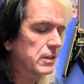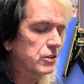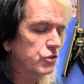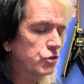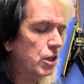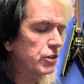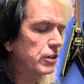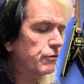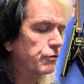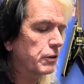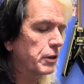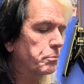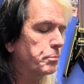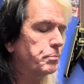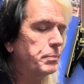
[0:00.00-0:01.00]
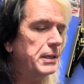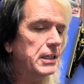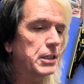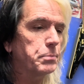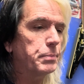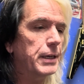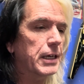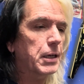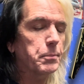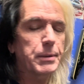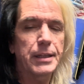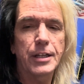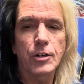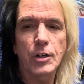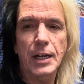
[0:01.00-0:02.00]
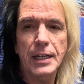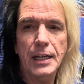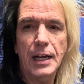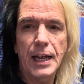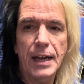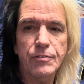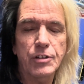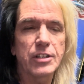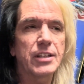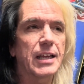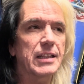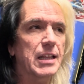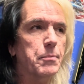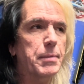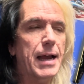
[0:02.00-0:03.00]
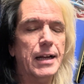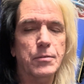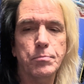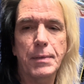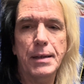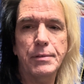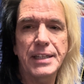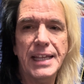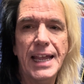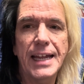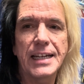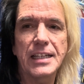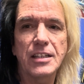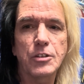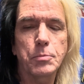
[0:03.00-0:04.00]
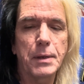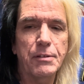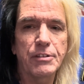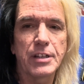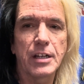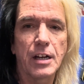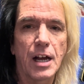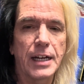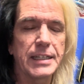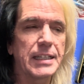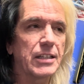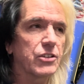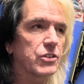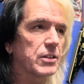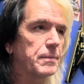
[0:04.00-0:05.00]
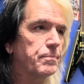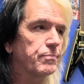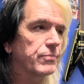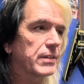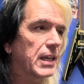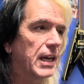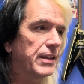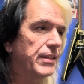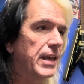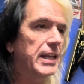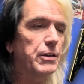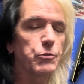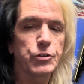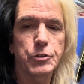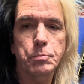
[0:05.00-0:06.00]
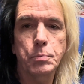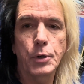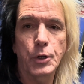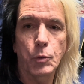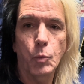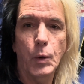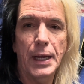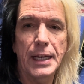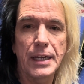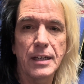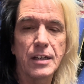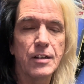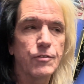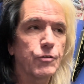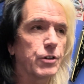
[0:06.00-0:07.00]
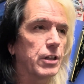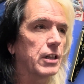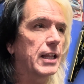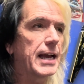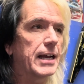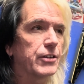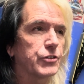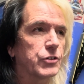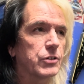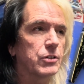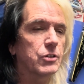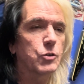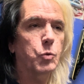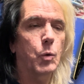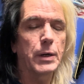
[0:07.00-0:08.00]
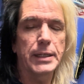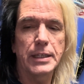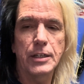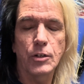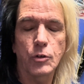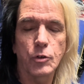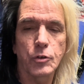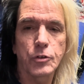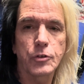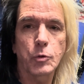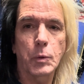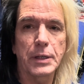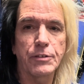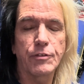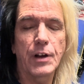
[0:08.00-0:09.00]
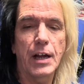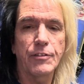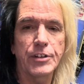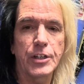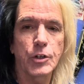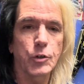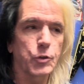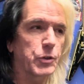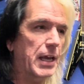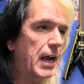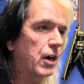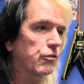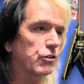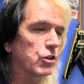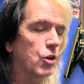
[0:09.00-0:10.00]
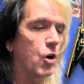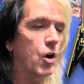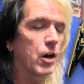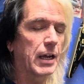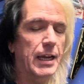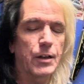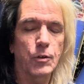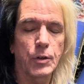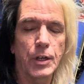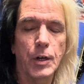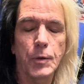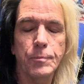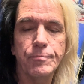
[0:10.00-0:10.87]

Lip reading: Judging from being the pickup in there, I have to take that back, maybe the 80s, maybe the 90s. And then it was put away for the last 20 years, 25 years, however long, I don't know.